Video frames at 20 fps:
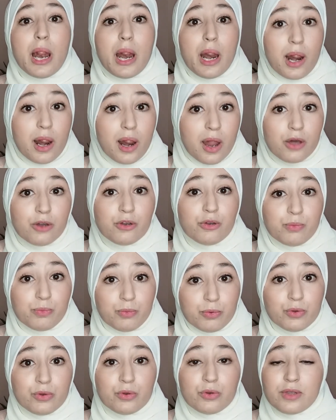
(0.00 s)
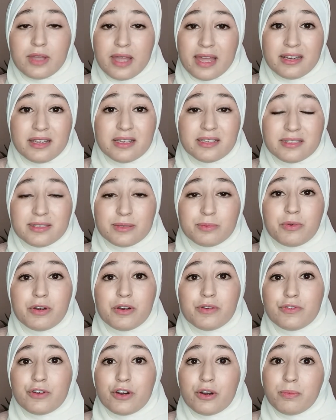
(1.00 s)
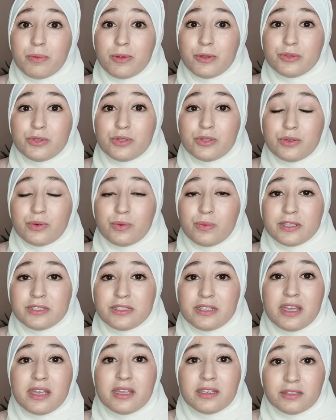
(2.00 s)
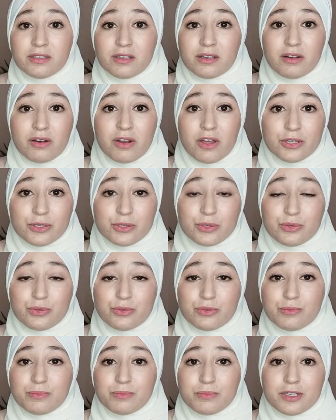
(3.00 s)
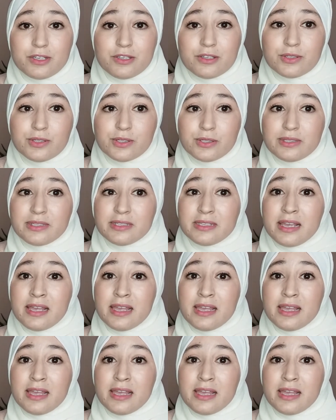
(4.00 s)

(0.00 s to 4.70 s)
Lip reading: logbook, and it's preferable to do it in the classroom because